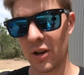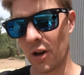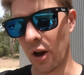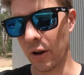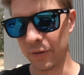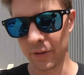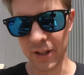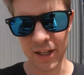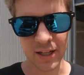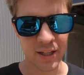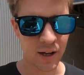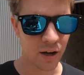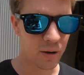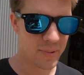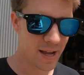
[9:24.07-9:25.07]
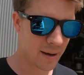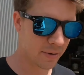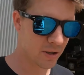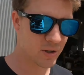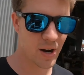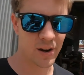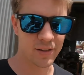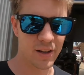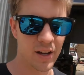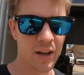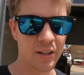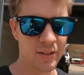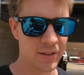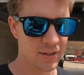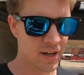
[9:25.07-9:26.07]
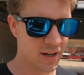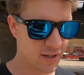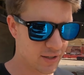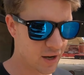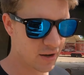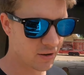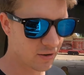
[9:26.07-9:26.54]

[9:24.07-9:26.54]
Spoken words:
Hopefully I'll be able to track the car to the next owner